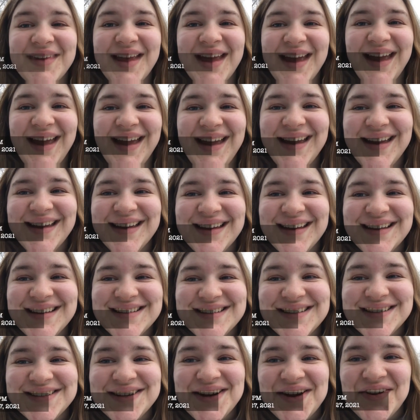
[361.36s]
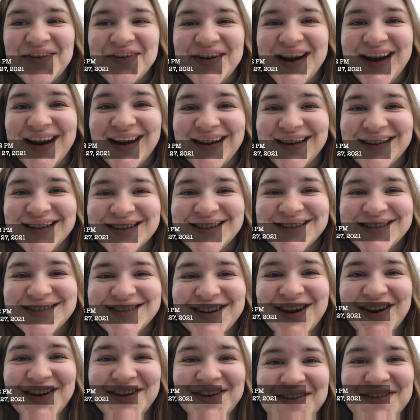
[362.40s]
Hey, it's snowing,
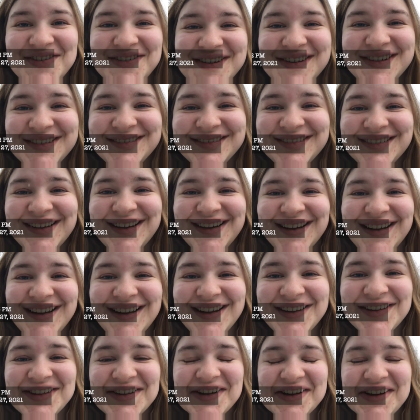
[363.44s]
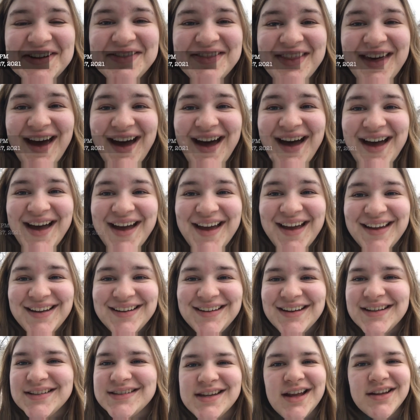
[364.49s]
so look at that.
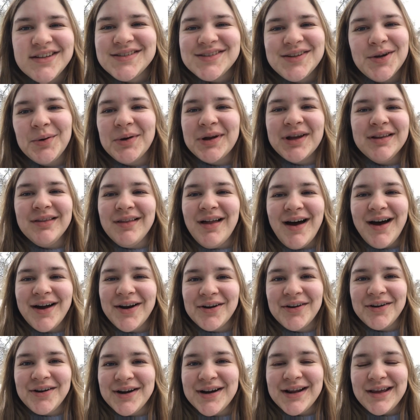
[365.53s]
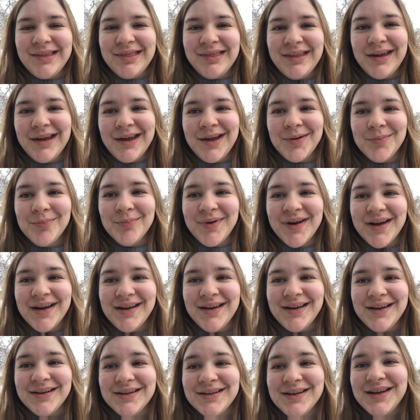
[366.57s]
It's not snowing a lot or anything,
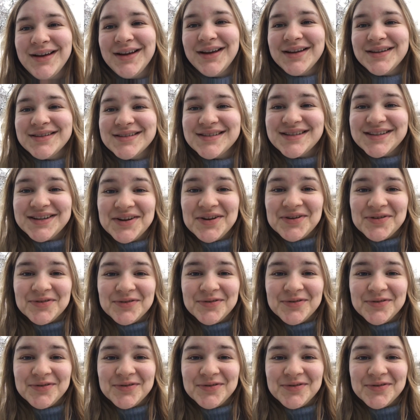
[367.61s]
but still